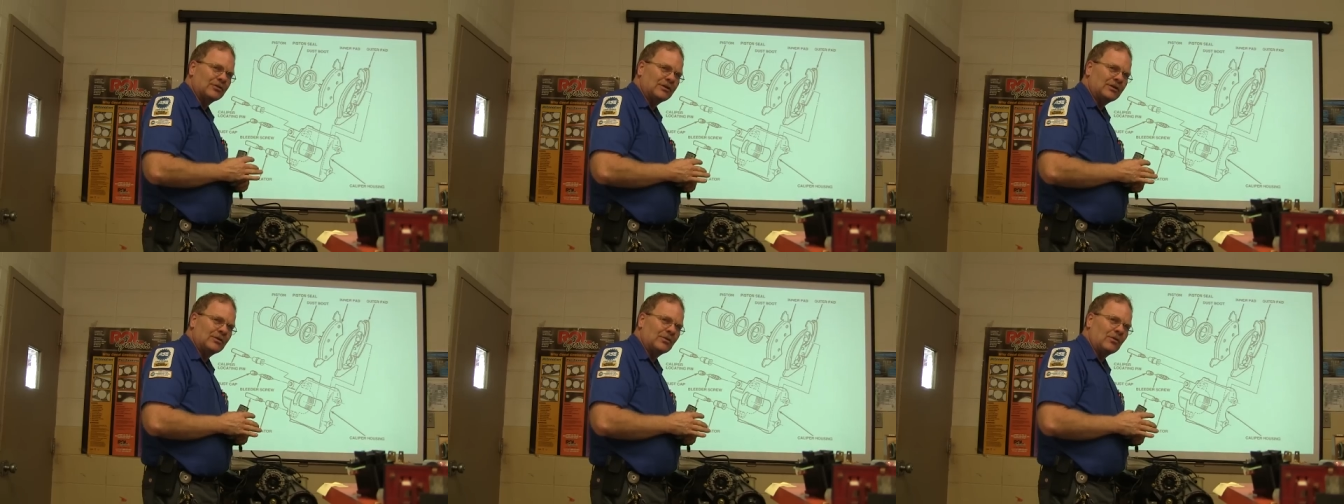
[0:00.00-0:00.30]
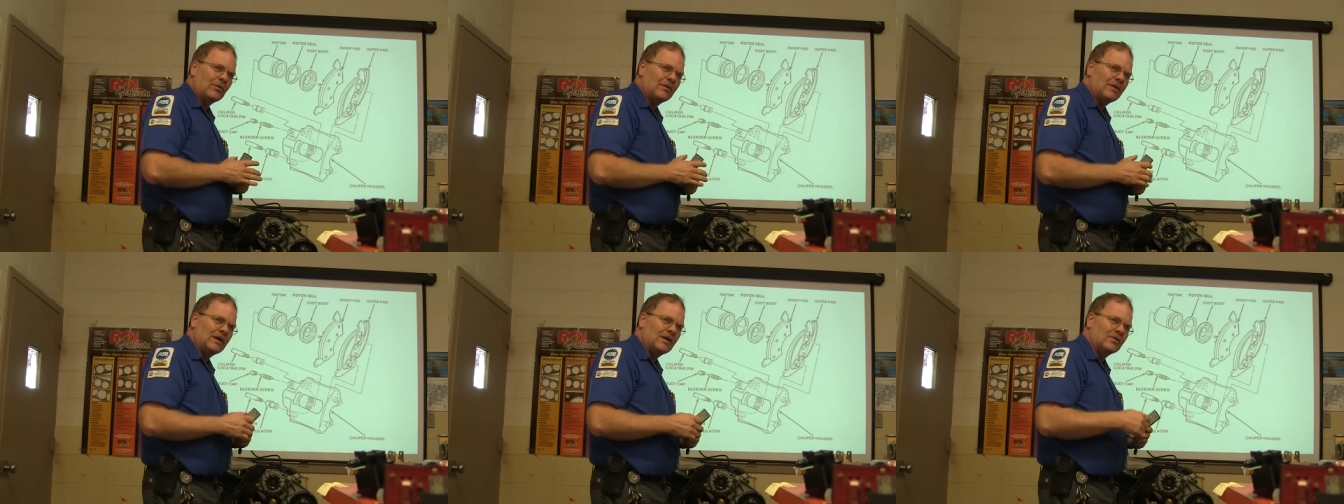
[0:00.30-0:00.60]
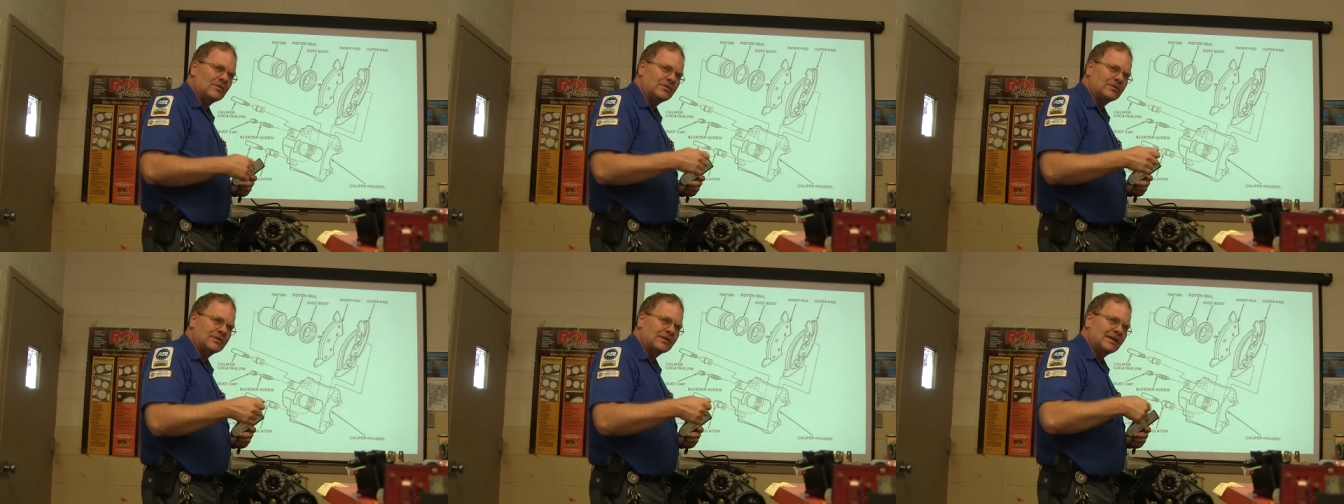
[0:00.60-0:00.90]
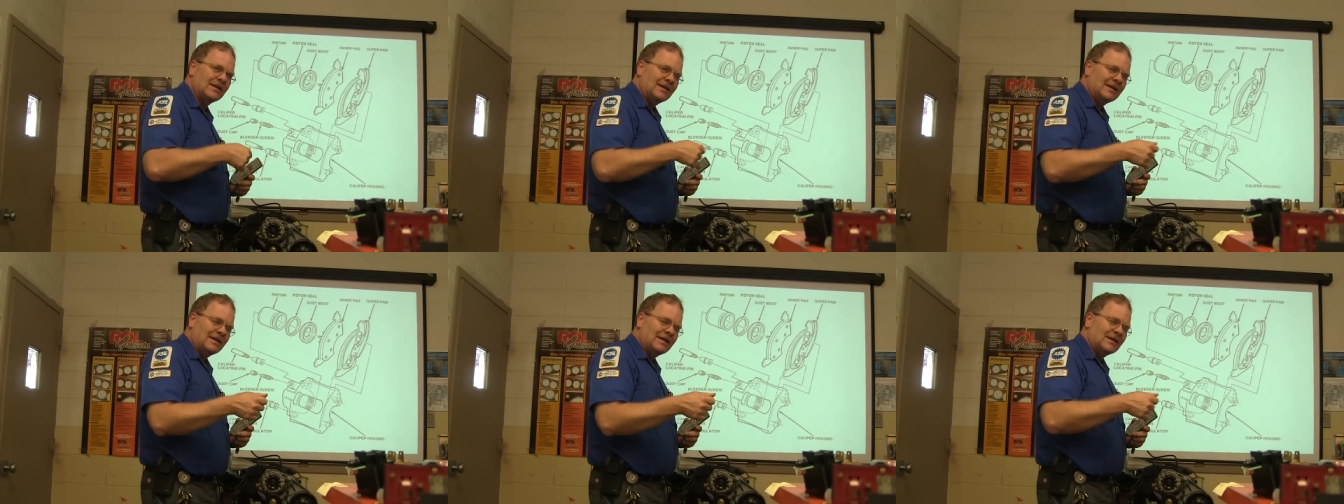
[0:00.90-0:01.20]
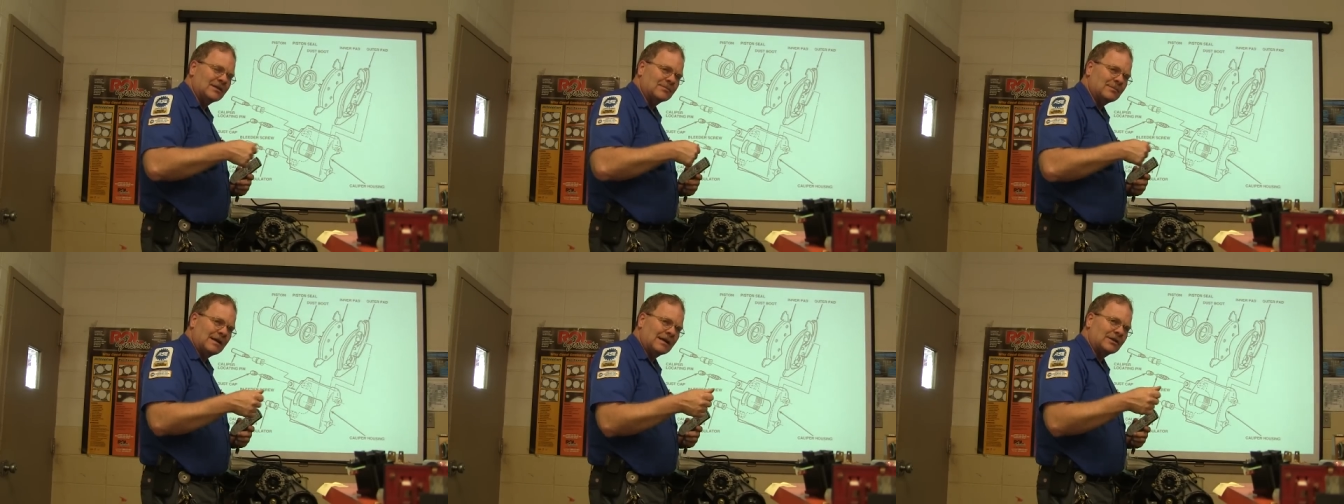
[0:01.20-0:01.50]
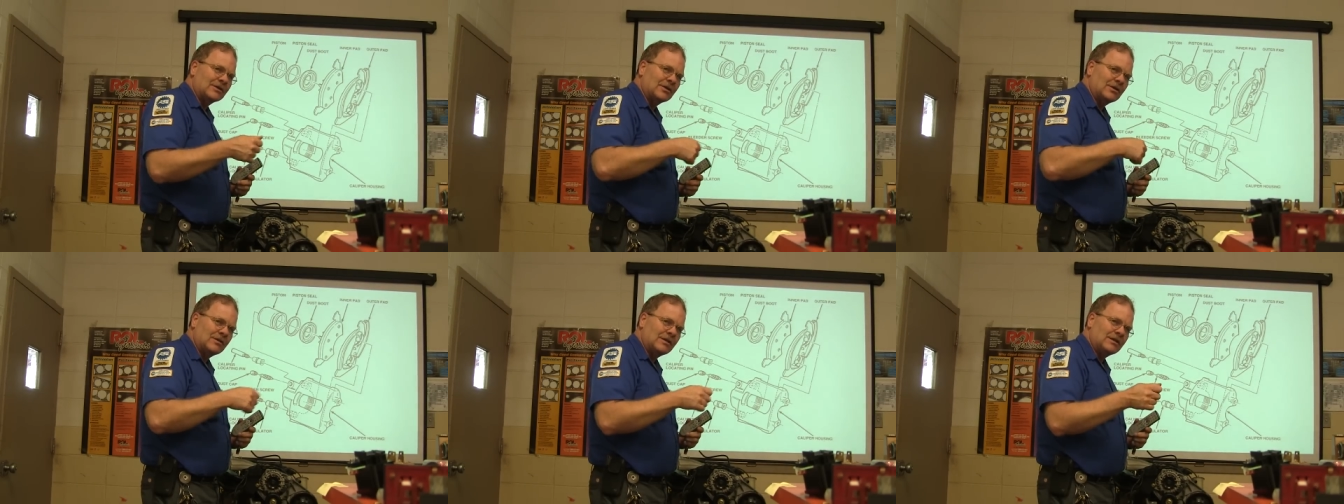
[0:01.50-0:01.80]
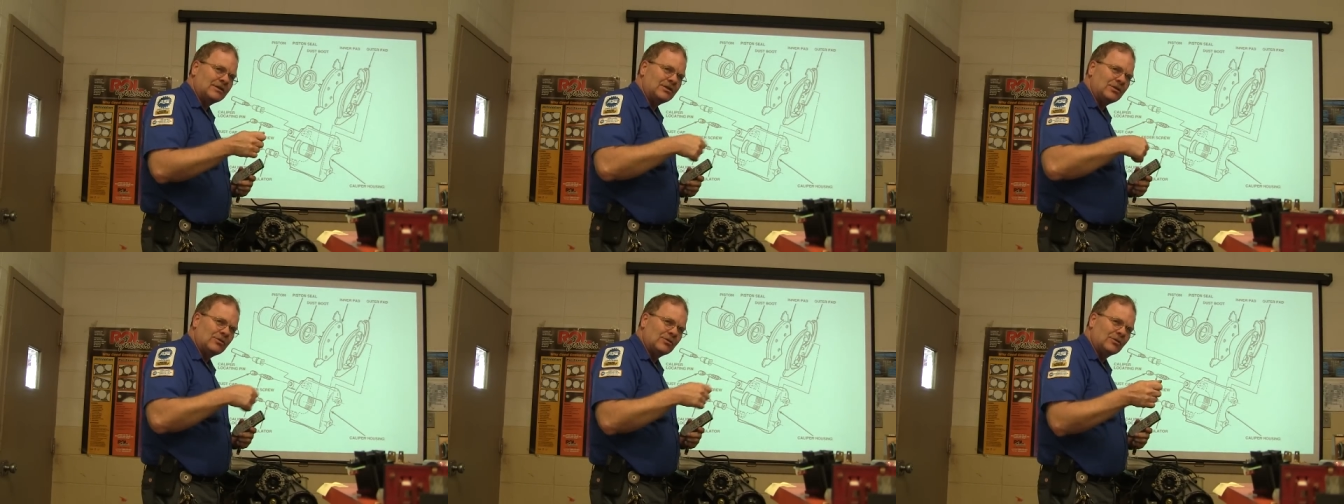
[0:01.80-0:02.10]
to do on those is make sure
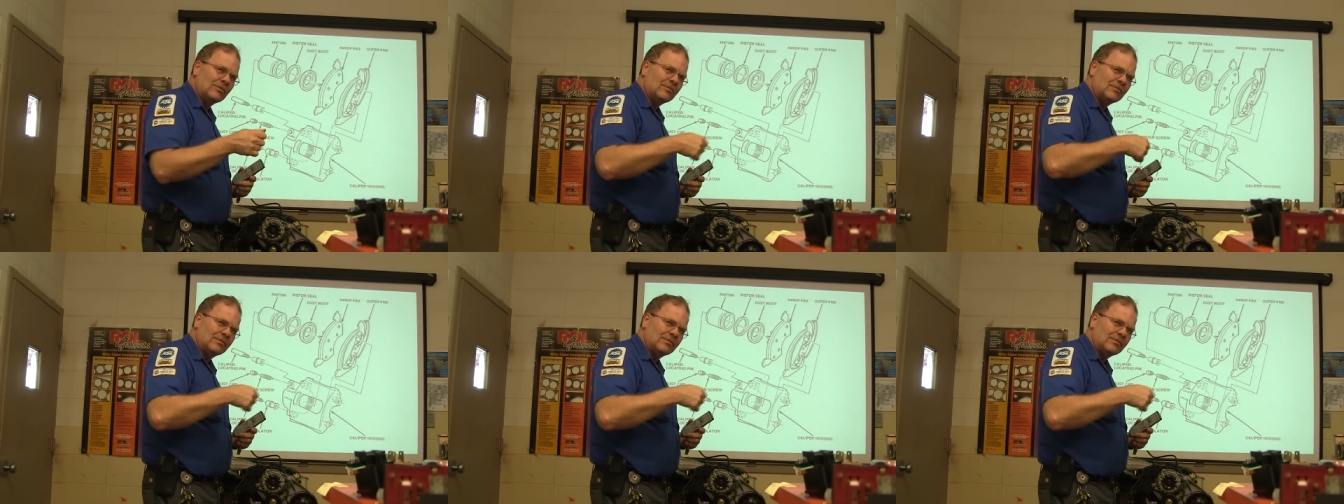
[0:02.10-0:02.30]
that you,